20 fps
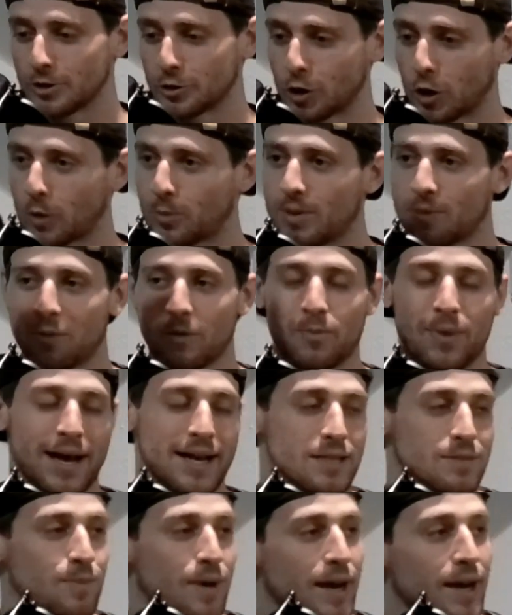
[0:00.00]
drunk people
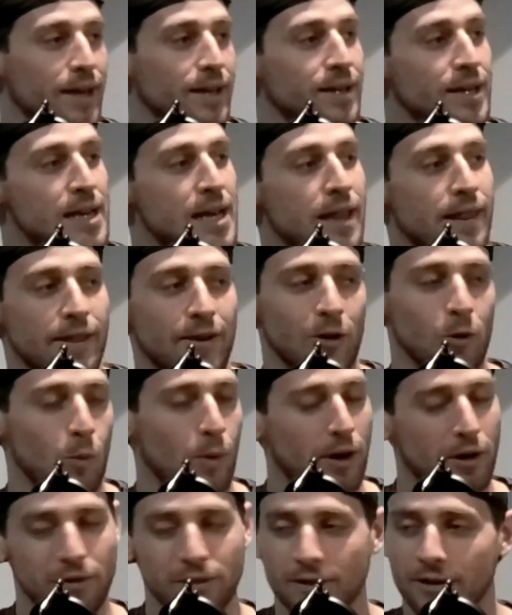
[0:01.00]
pass by. They were
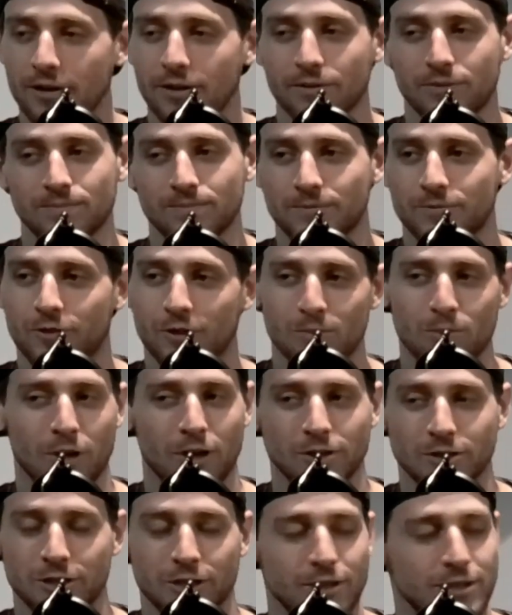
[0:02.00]
wearing their
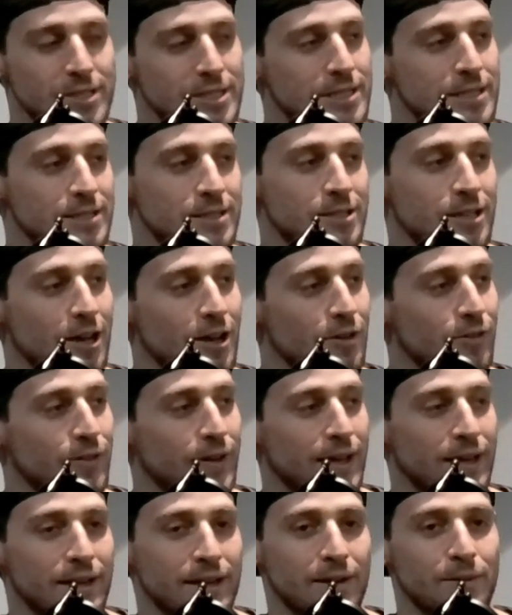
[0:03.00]
football jerseys and stuff,
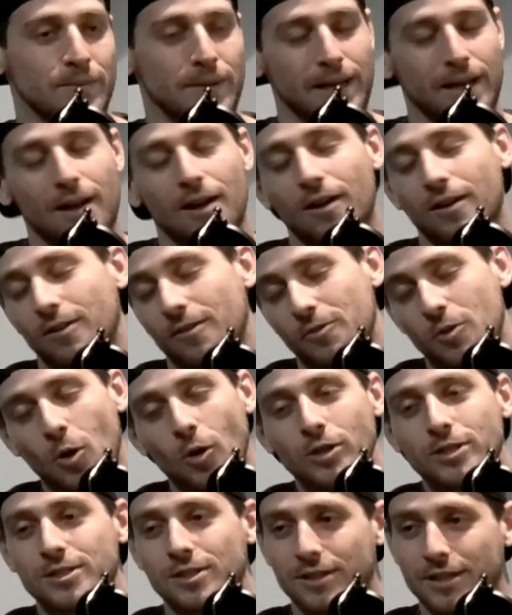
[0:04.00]
and I'm like, oh, of
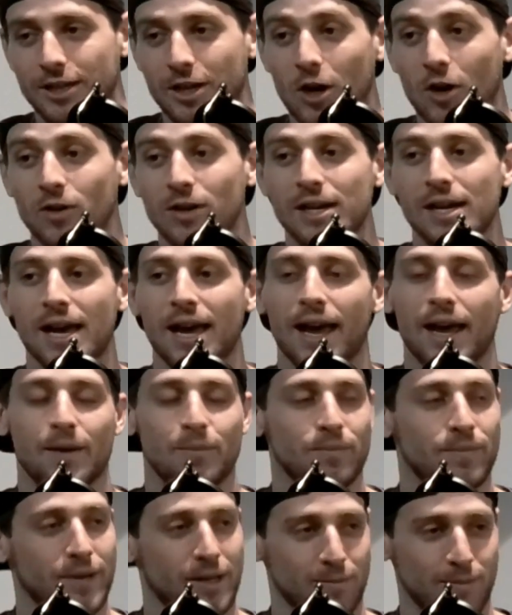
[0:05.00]
course,
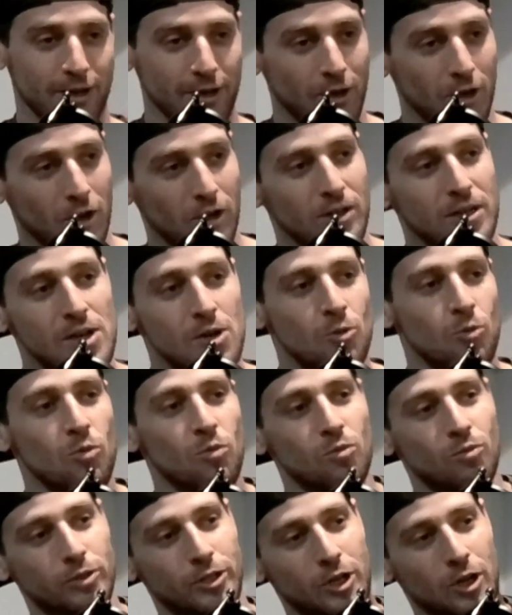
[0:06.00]
And my girl,
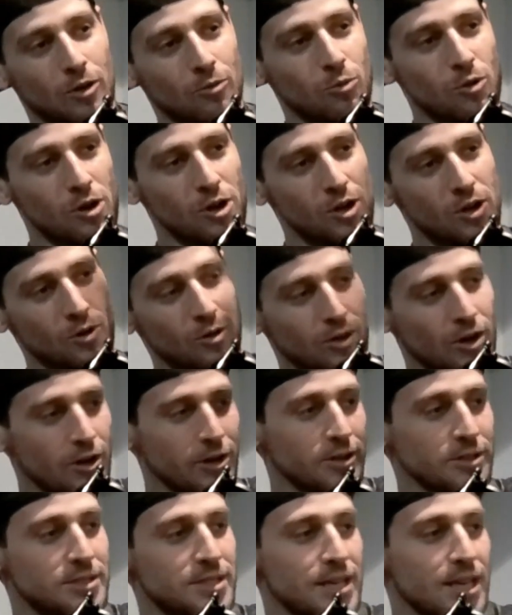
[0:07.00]
about
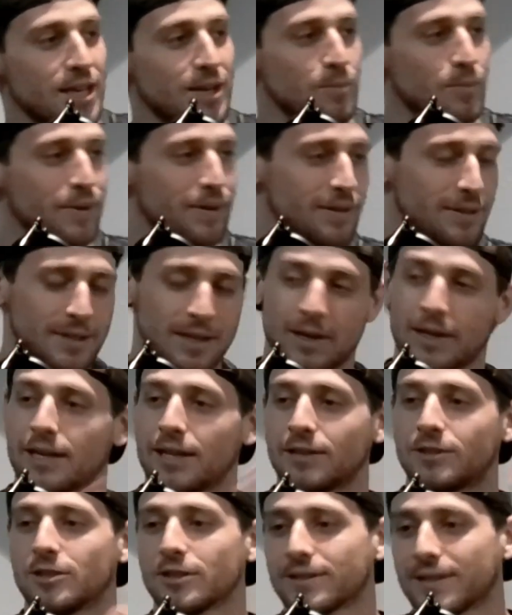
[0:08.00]
your team.
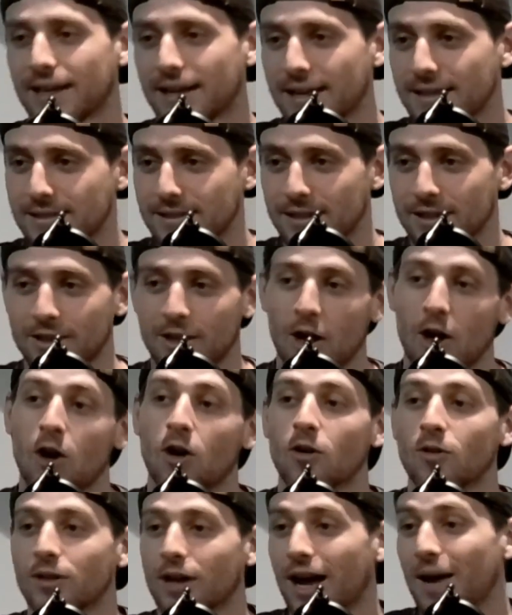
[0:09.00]
He took that as I'm
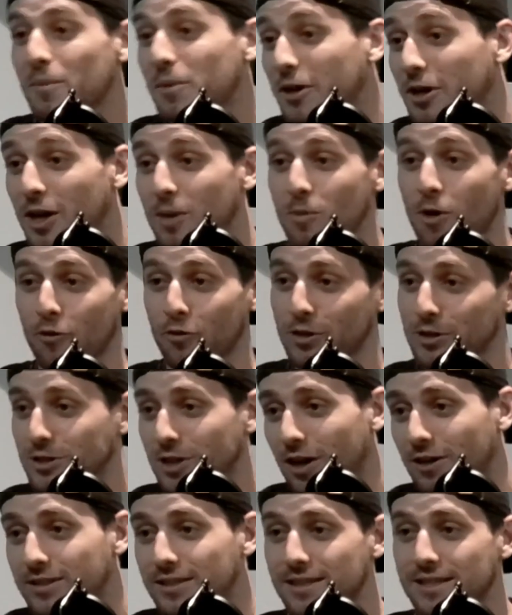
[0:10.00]
gonna come over and
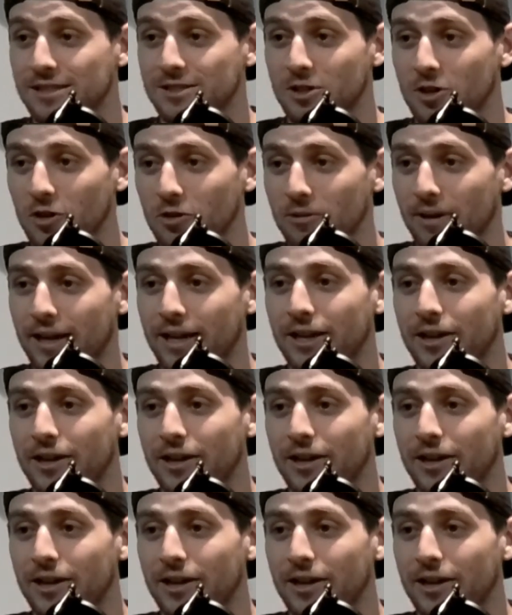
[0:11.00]
talk to this girl right